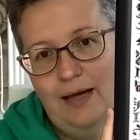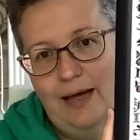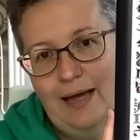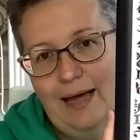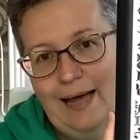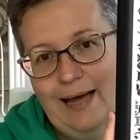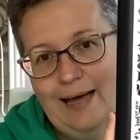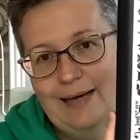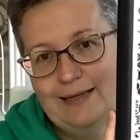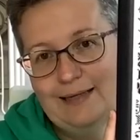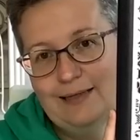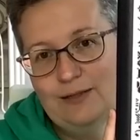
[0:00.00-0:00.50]

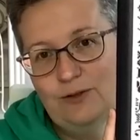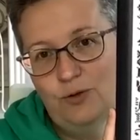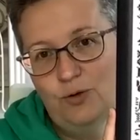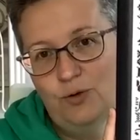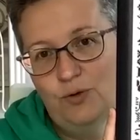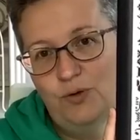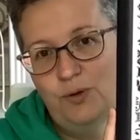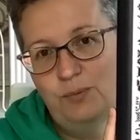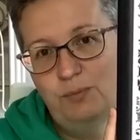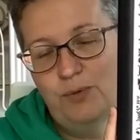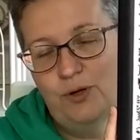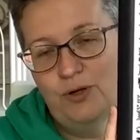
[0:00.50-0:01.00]
added on
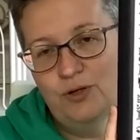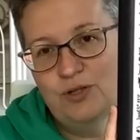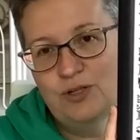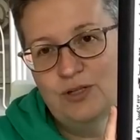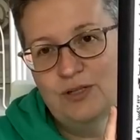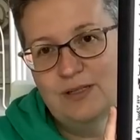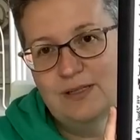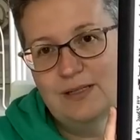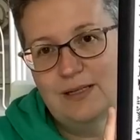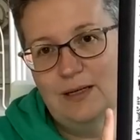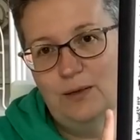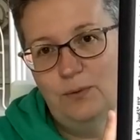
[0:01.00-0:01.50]
the
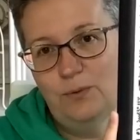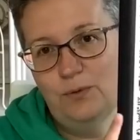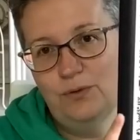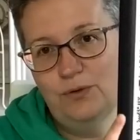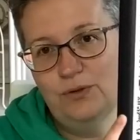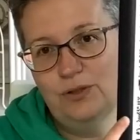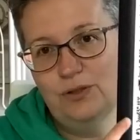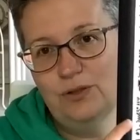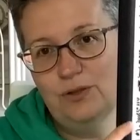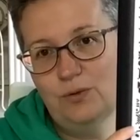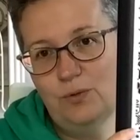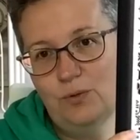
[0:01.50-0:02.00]
margins that I wanted
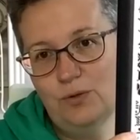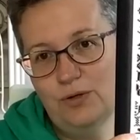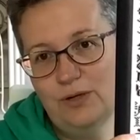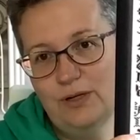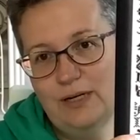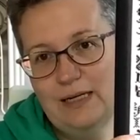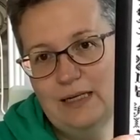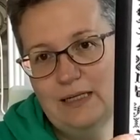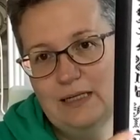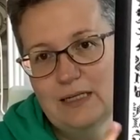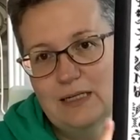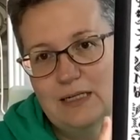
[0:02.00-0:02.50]
1/4
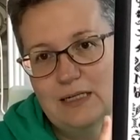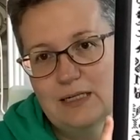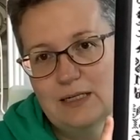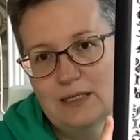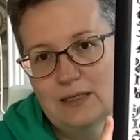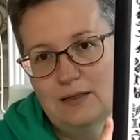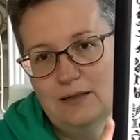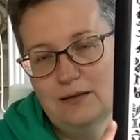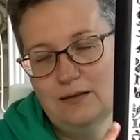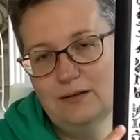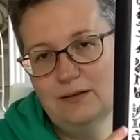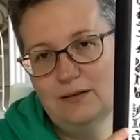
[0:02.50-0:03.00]
inch
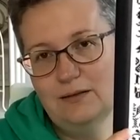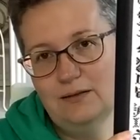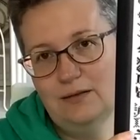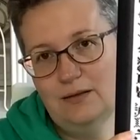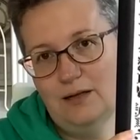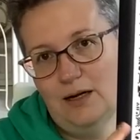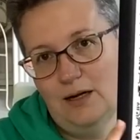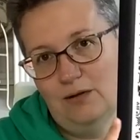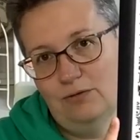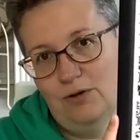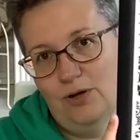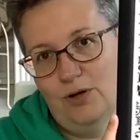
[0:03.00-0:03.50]

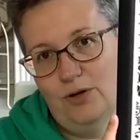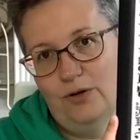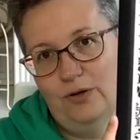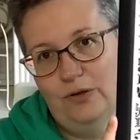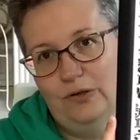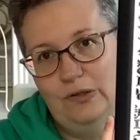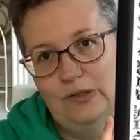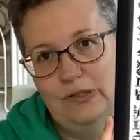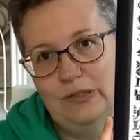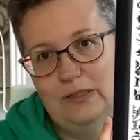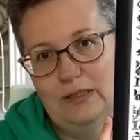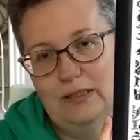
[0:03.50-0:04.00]

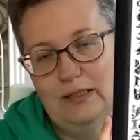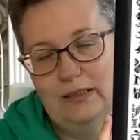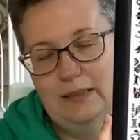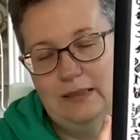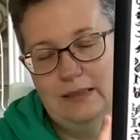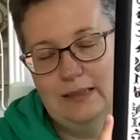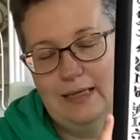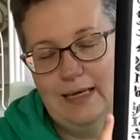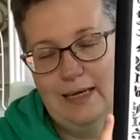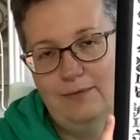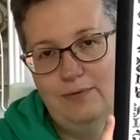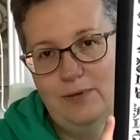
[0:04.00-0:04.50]
around and
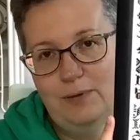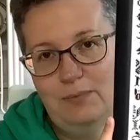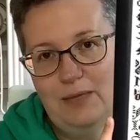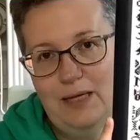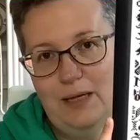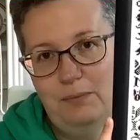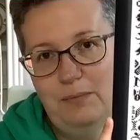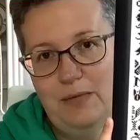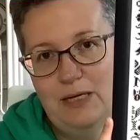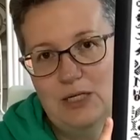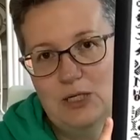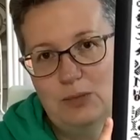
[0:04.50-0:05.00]
gave them that
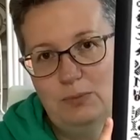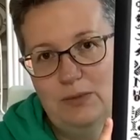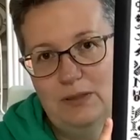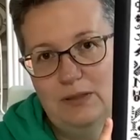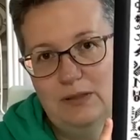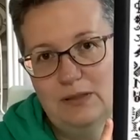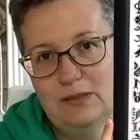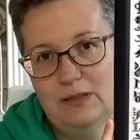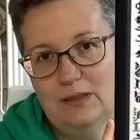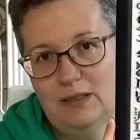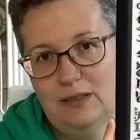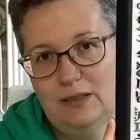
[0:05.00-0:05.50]

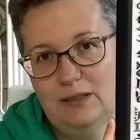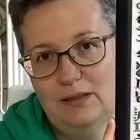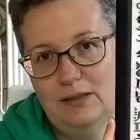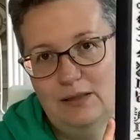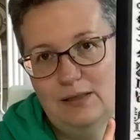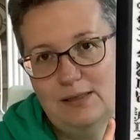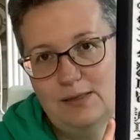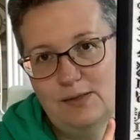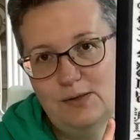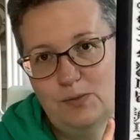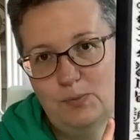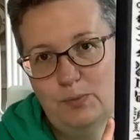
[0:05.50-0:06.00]
measurement, and
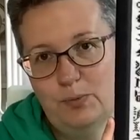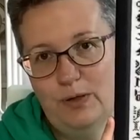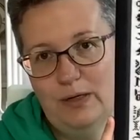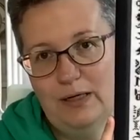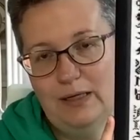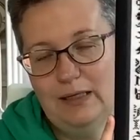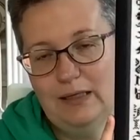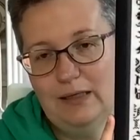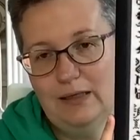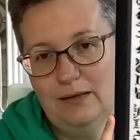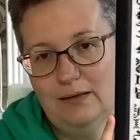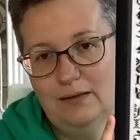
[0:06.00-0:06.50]
this is
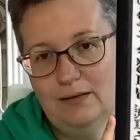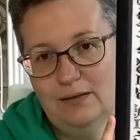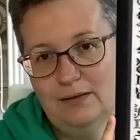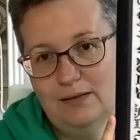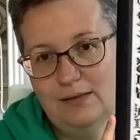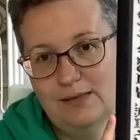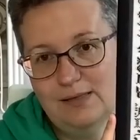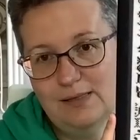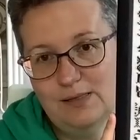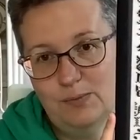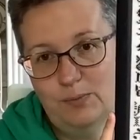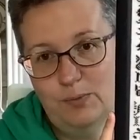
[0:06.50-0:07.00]

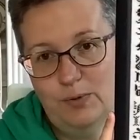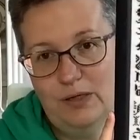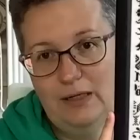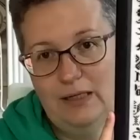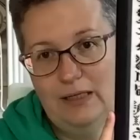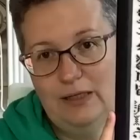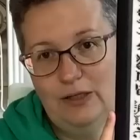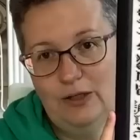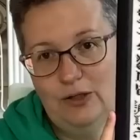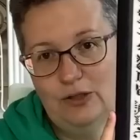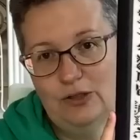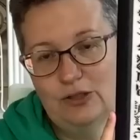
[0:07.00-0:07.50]
pretty
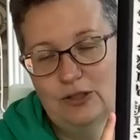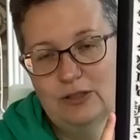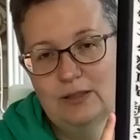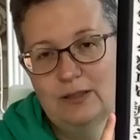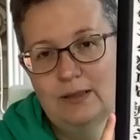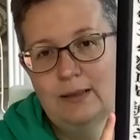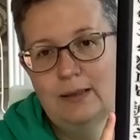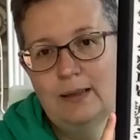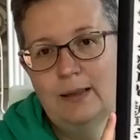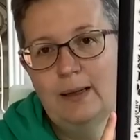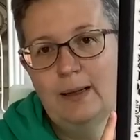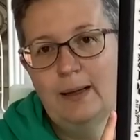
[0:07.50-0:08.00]
good.
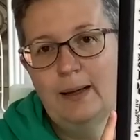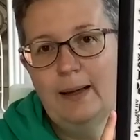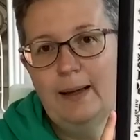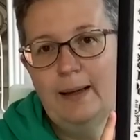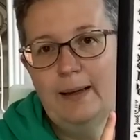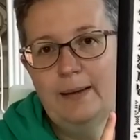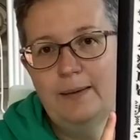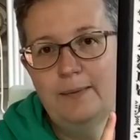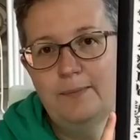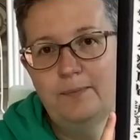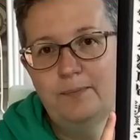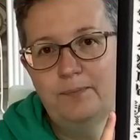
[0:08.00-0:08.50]

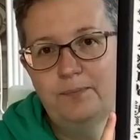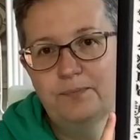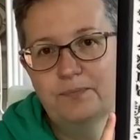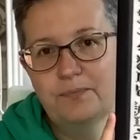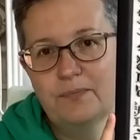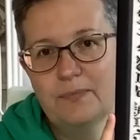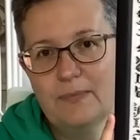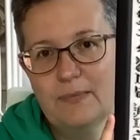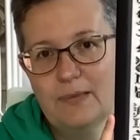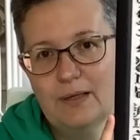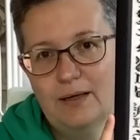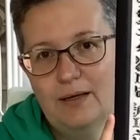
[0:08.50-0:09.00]

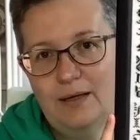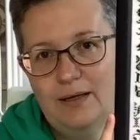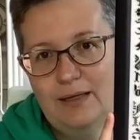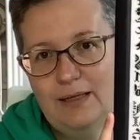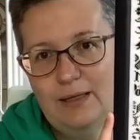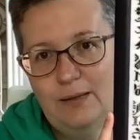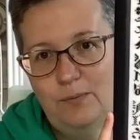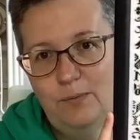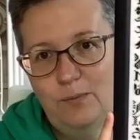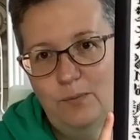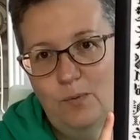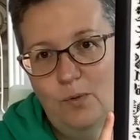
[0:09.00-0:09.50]

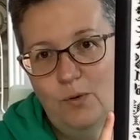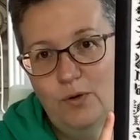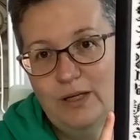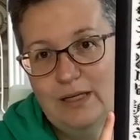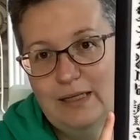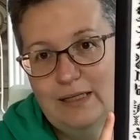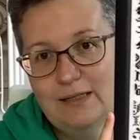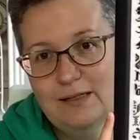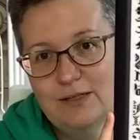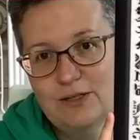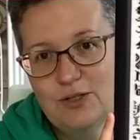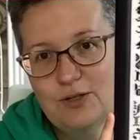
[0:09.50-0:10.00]
Any
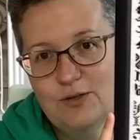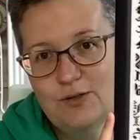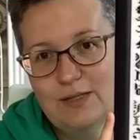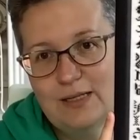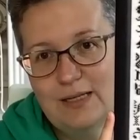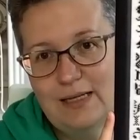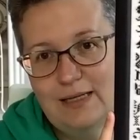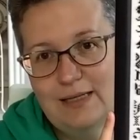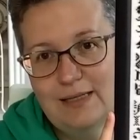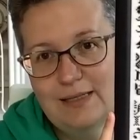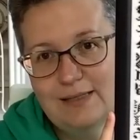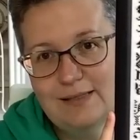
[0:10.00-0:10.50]
wonkiness you
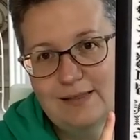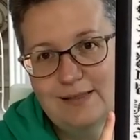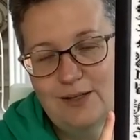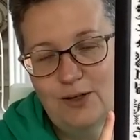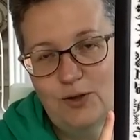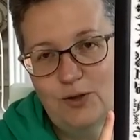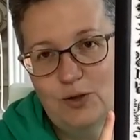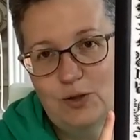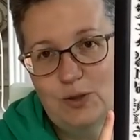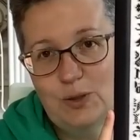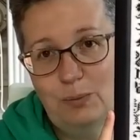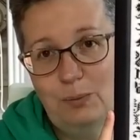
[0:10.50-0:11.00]
see is
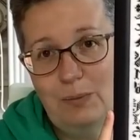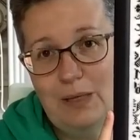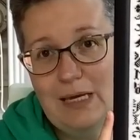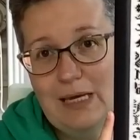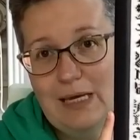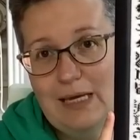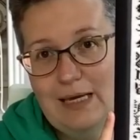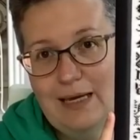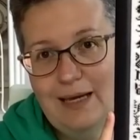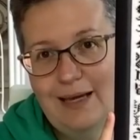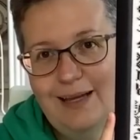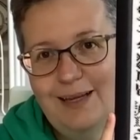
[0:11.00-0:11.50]
down to
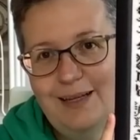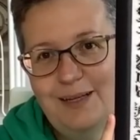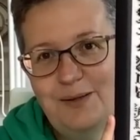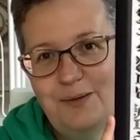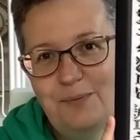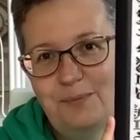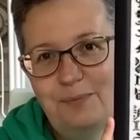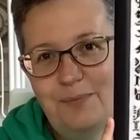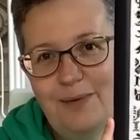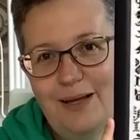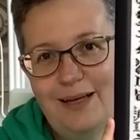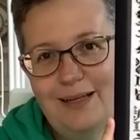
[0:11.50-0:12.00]
me
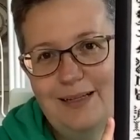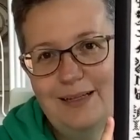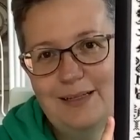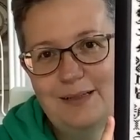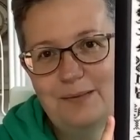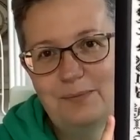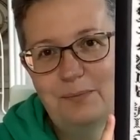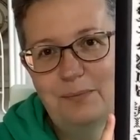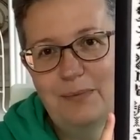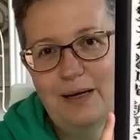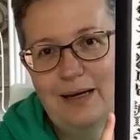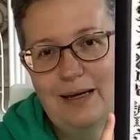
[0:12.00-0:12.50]
and
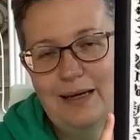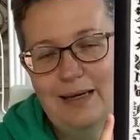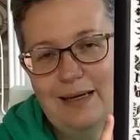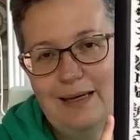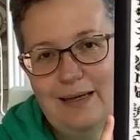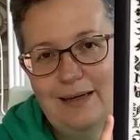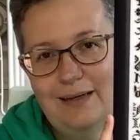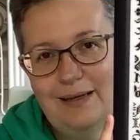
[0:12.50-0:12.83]
my